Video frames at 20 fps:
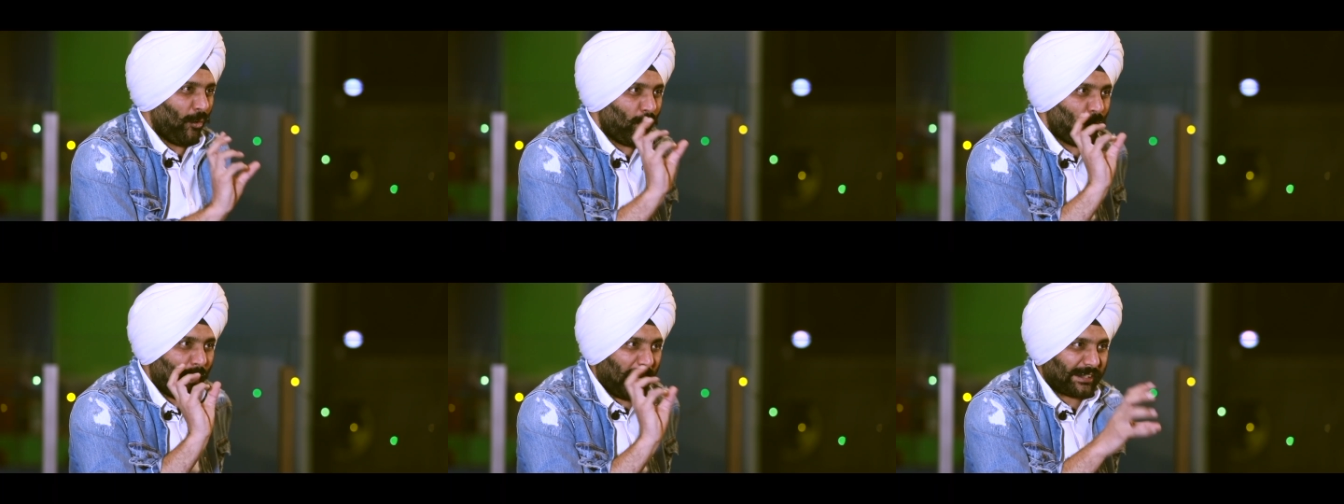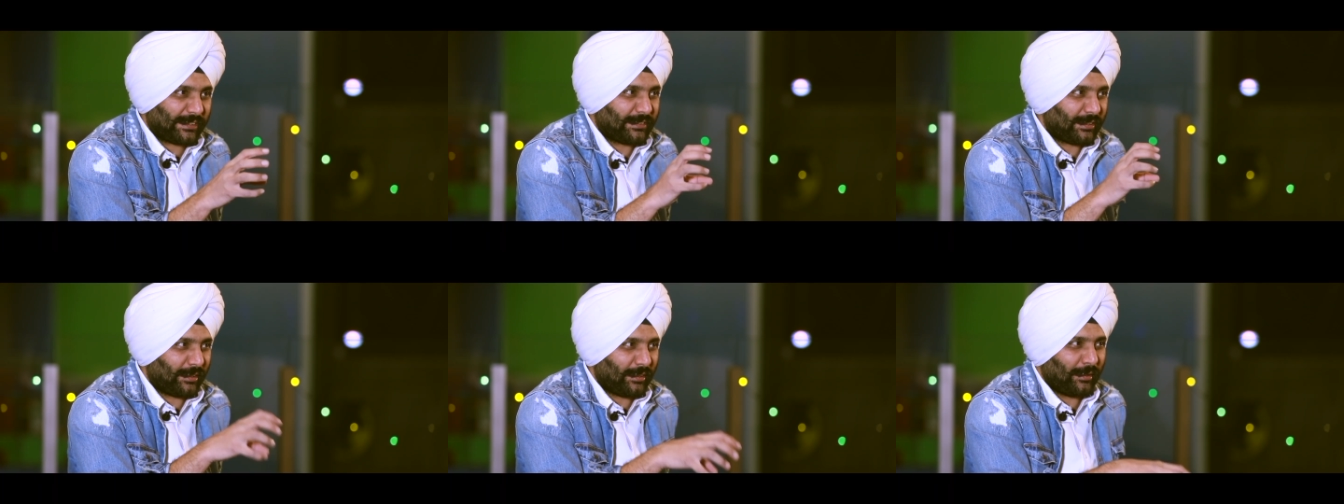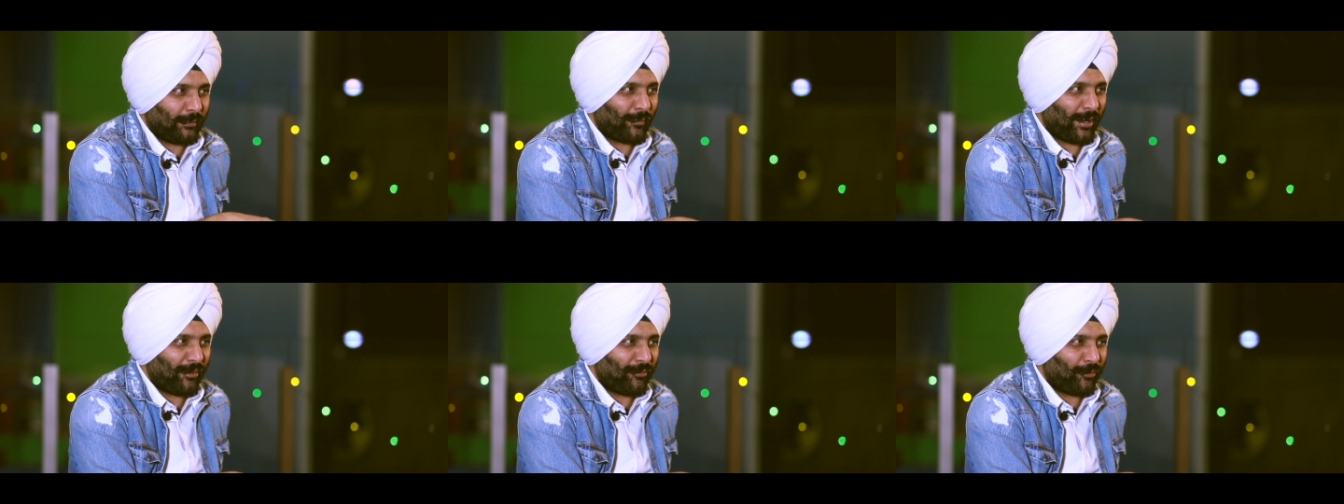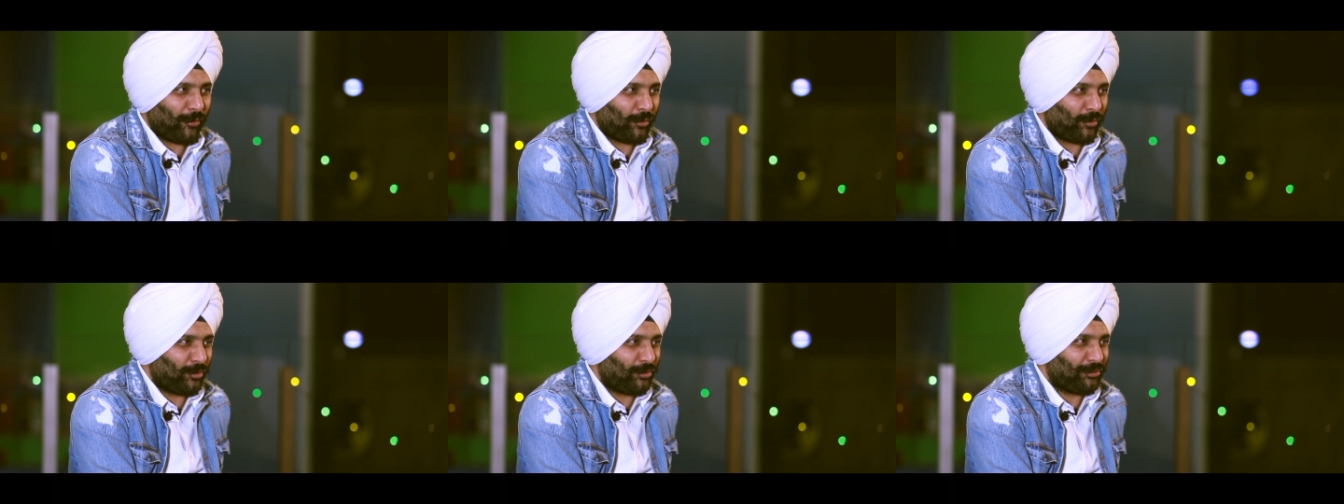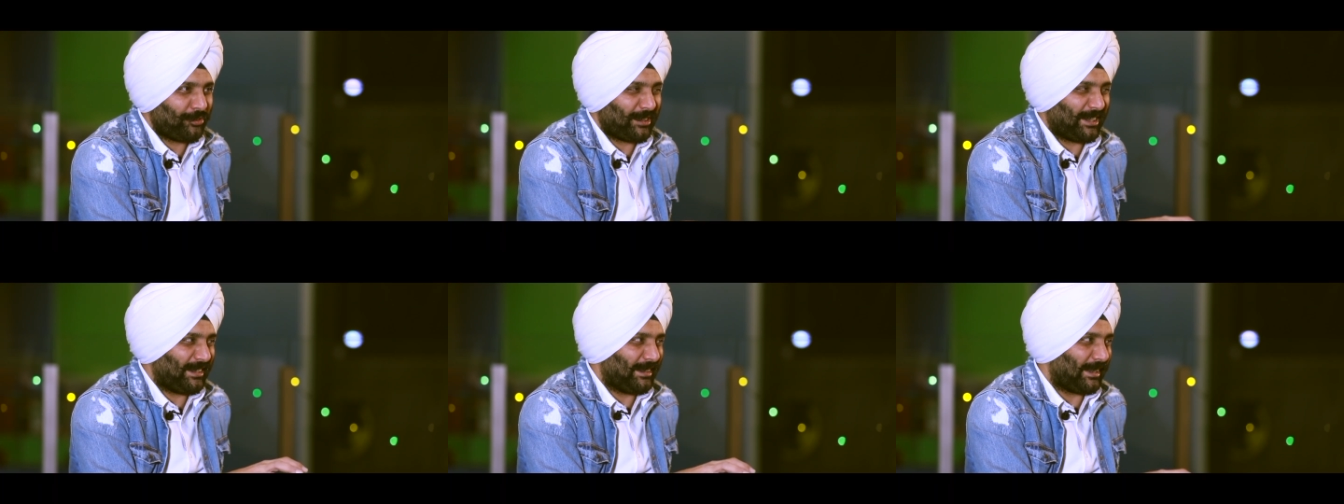vector in my
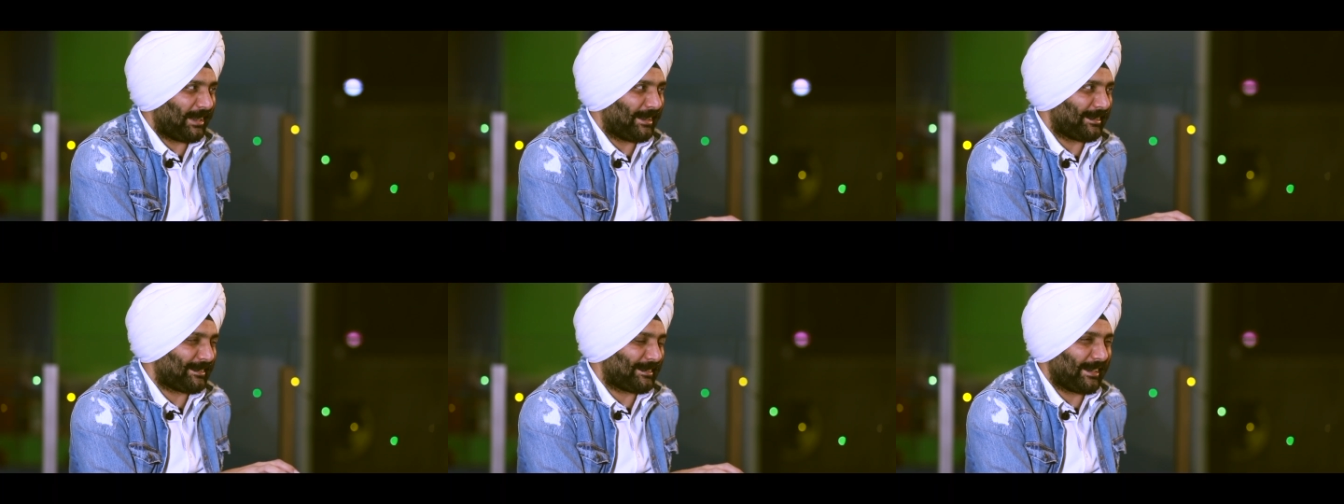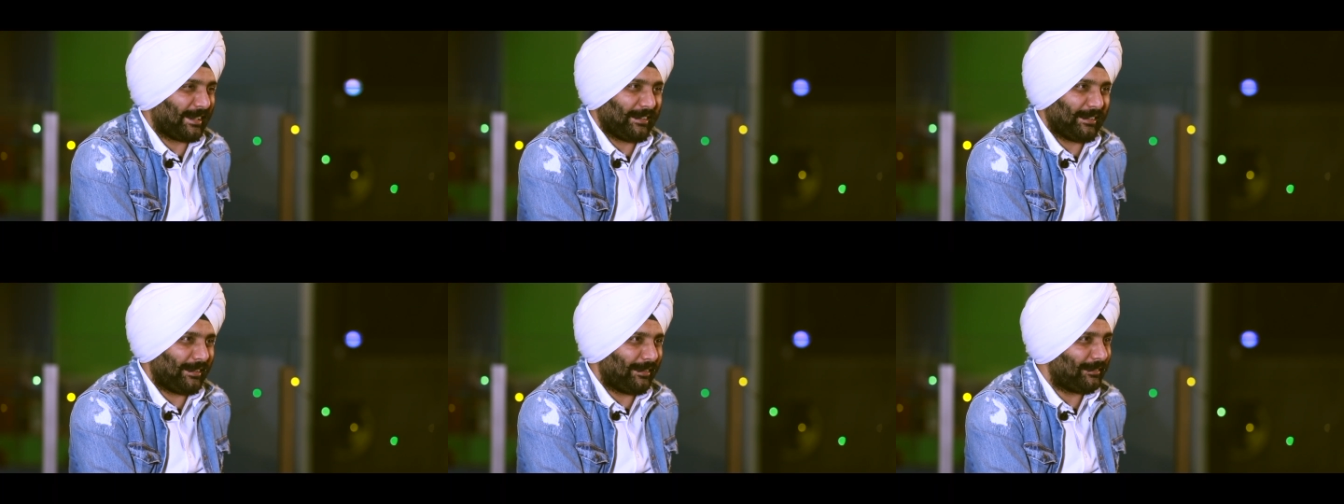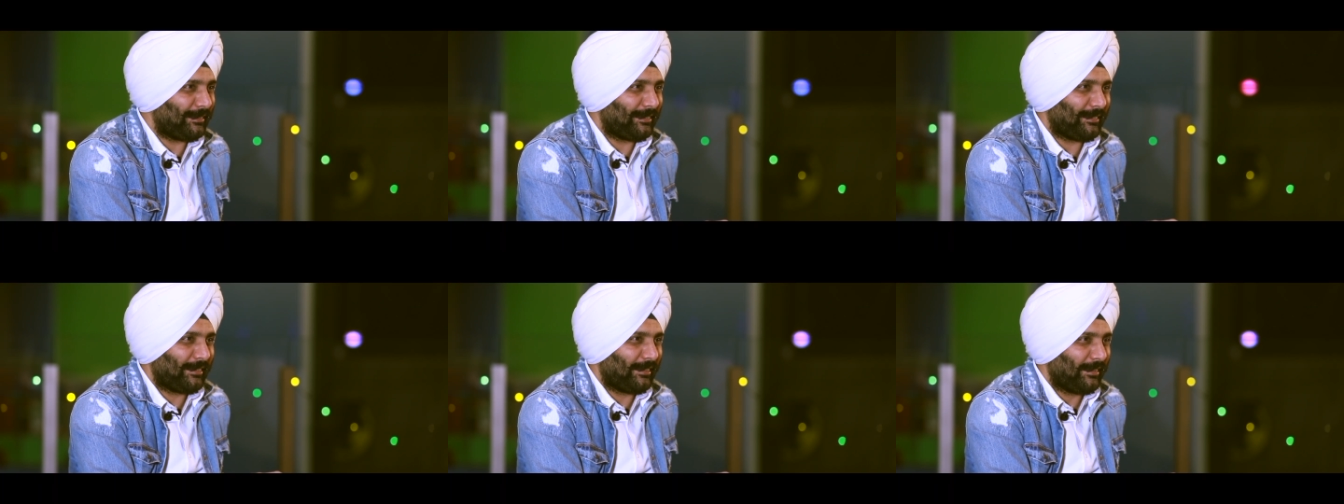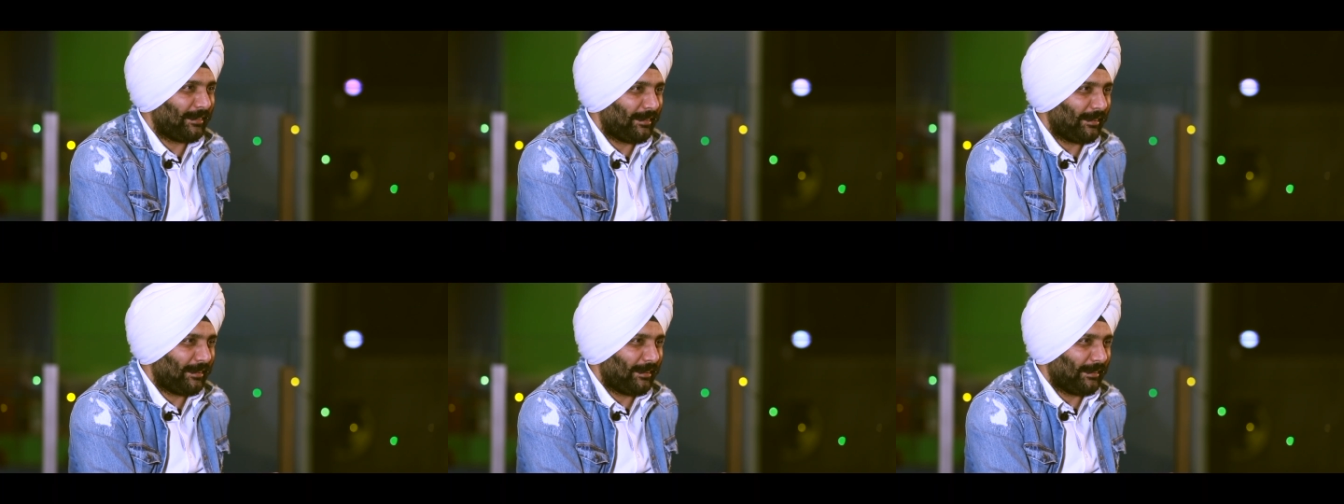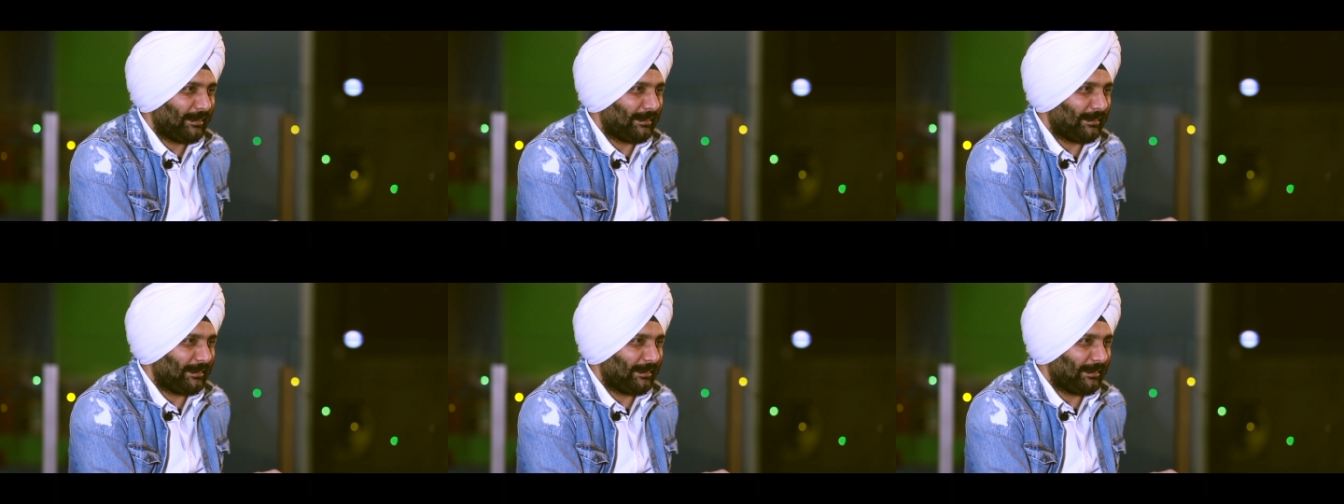photos in last 10 years?